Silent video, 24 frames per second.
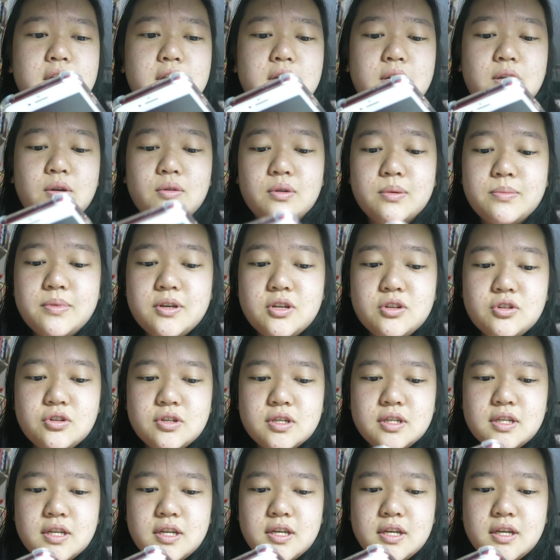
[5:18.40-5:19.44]
gonna be
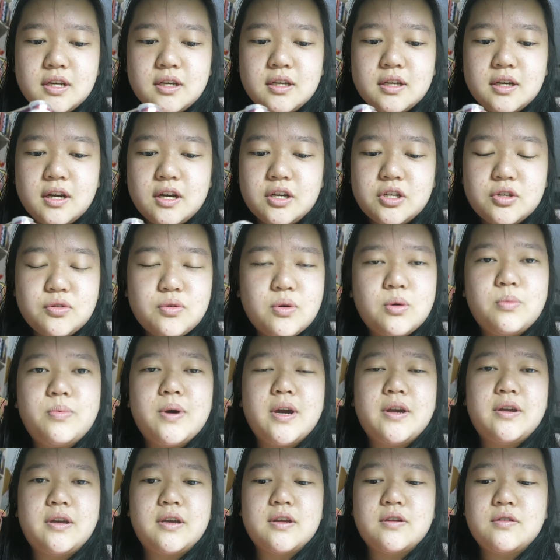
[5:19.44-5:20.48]
interesting. I do hope
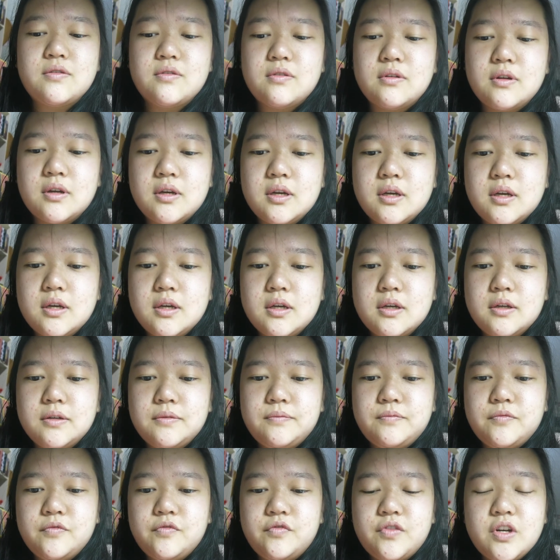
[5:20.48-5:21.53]
I can
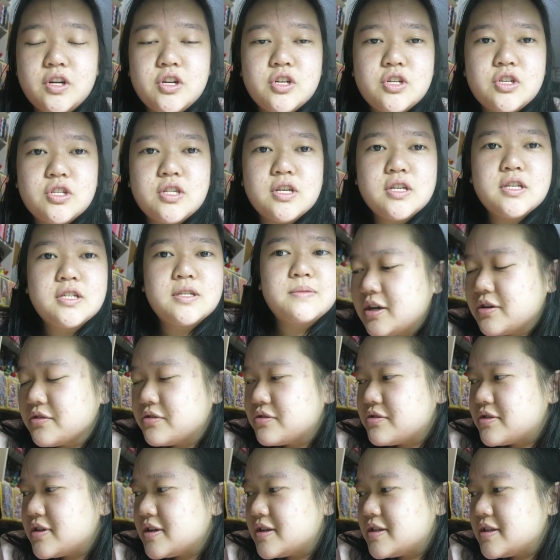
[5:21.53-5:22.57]
finish this.
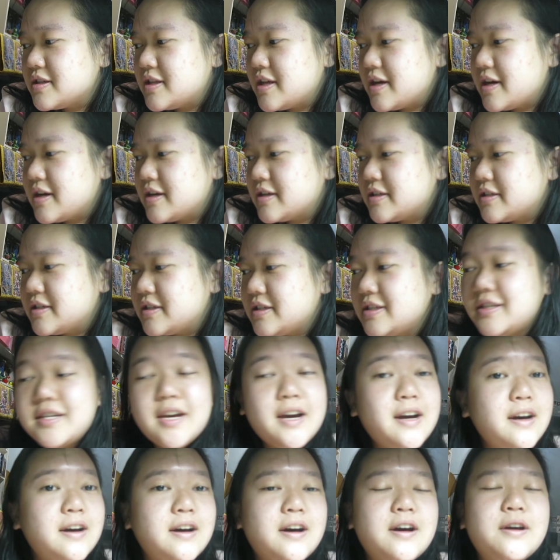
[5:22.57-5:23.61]
Other than that,
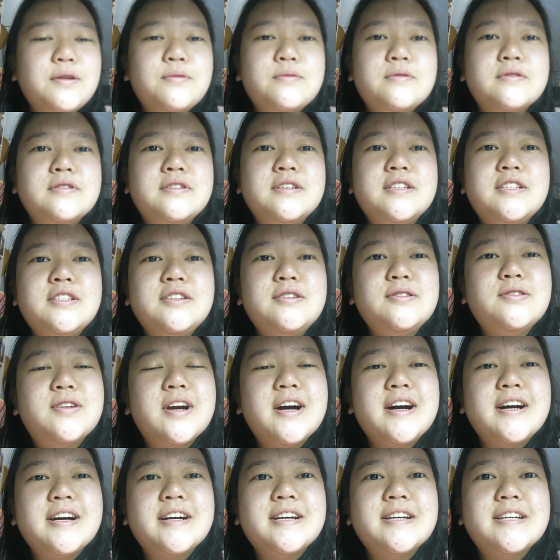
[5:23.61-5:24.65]
yeah, I will see you
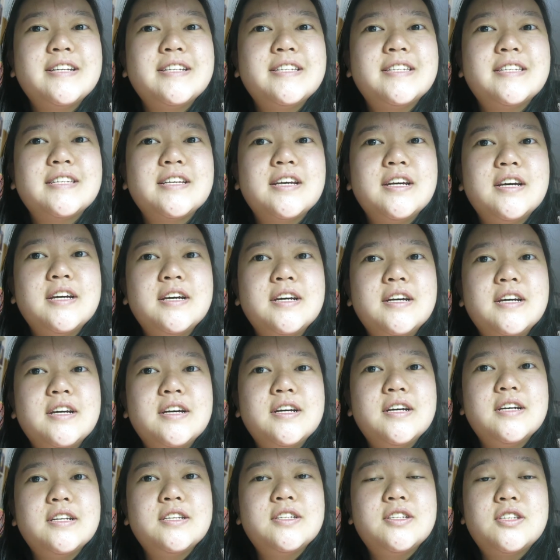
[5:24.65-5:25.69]
guys
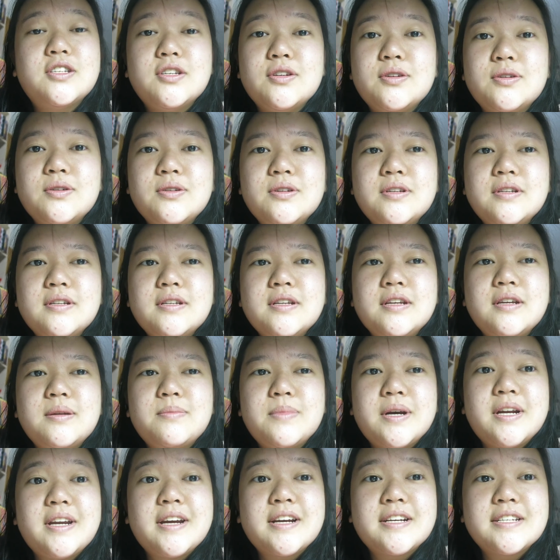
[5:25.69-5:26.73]
soon in
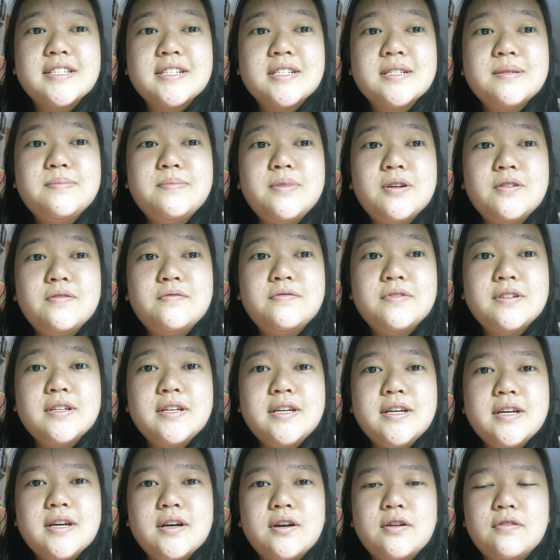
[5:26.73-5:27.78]
my next clip,
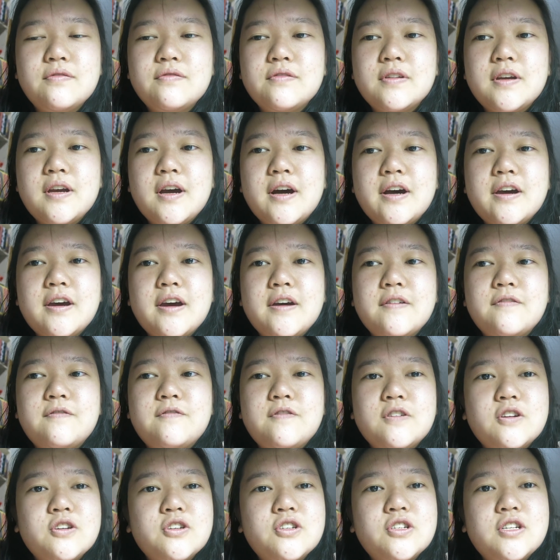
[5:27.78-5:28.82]
hopefully. Hopefully I have
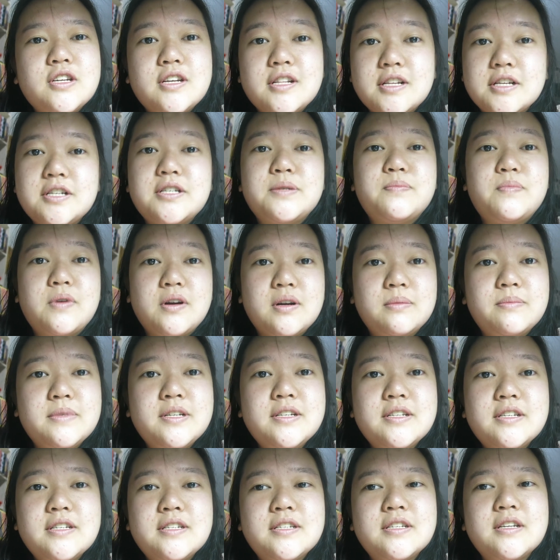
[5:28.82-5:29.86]
finished Eli's
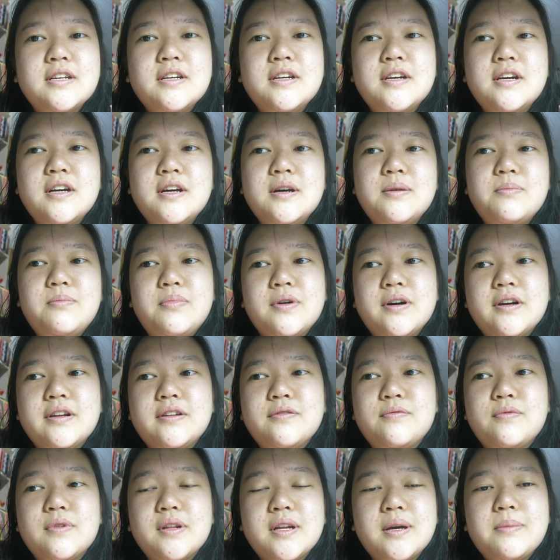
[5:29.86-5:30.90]
promise,
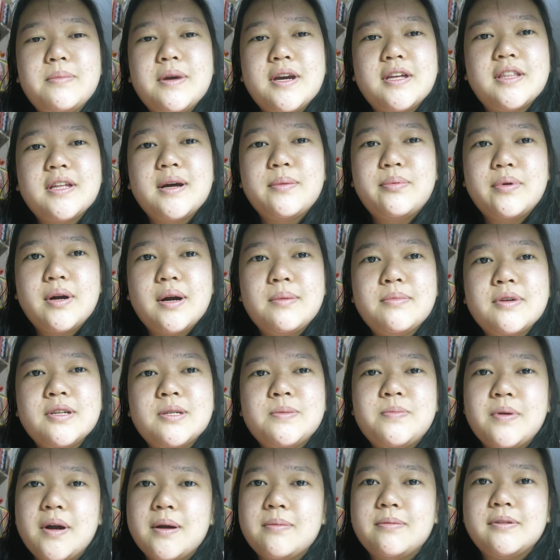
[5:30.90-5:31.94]
but will I make that promise?
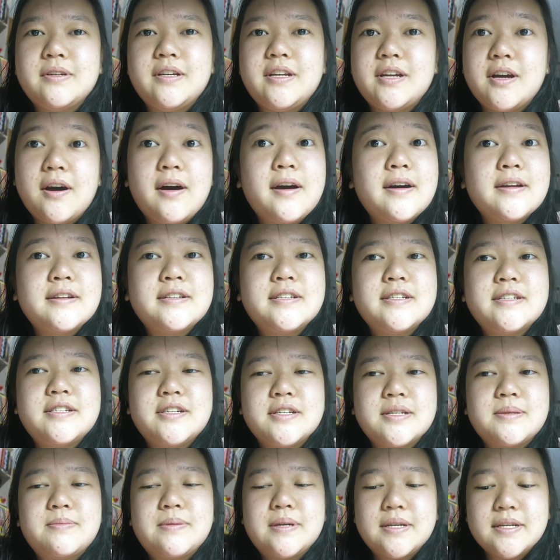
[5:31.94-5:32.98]
Probably not,
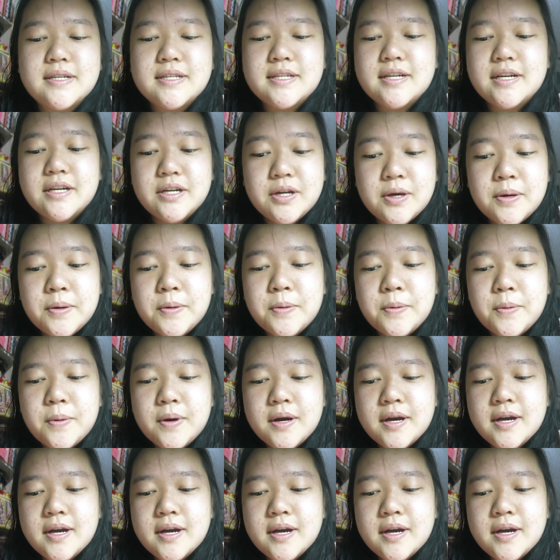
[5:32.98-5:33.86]
just because I know